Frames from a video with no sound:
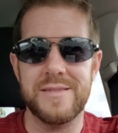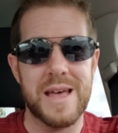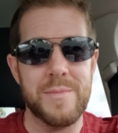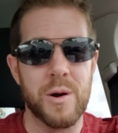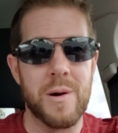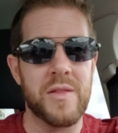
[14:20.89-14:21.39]

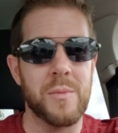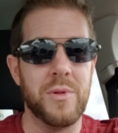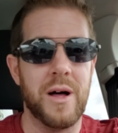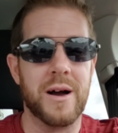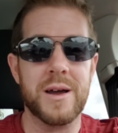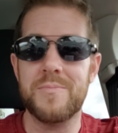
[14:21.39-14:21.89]
they've been around the
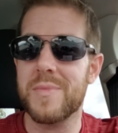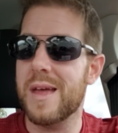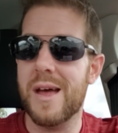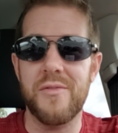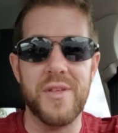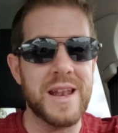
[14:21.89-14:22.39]
block,
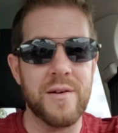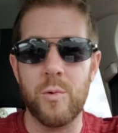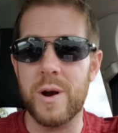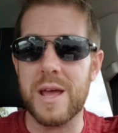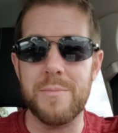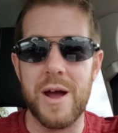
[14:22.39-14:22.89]
they never
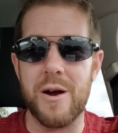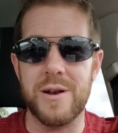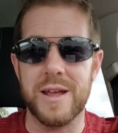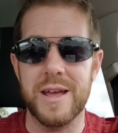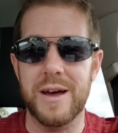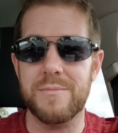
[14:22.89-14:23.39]
want to get
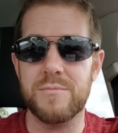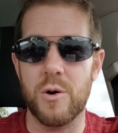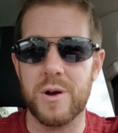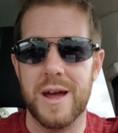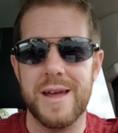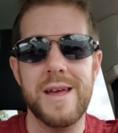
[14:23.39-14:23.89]
married again,
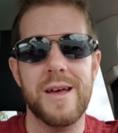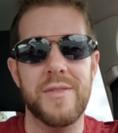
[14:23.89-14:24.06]
okay?